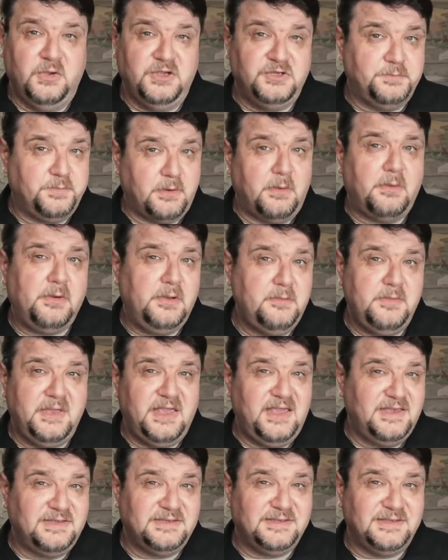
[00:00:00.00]
which probably
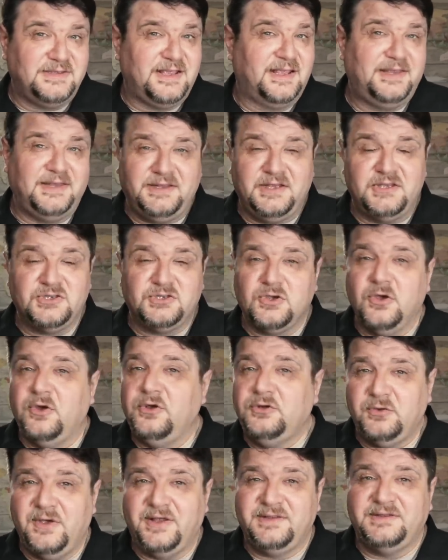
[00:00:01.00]
means that it is
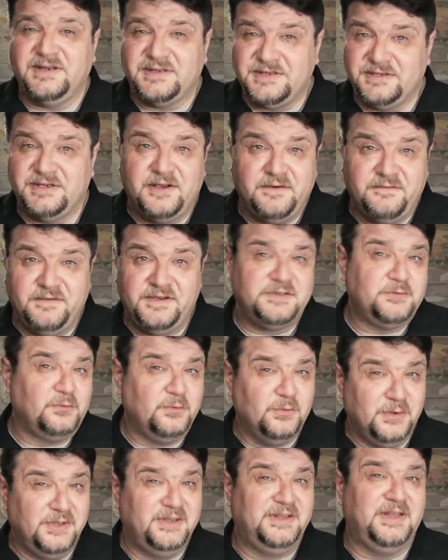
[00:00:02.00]
going to enter service
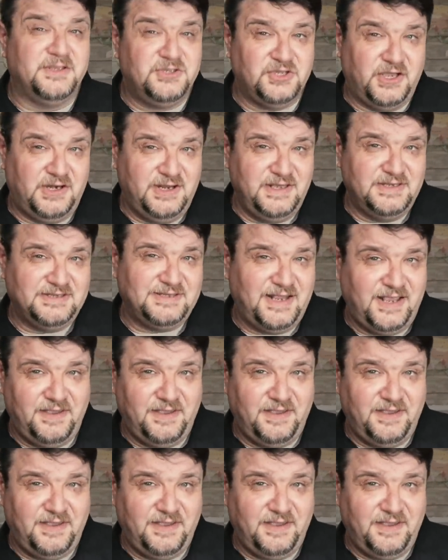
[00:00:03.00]
with the Chinese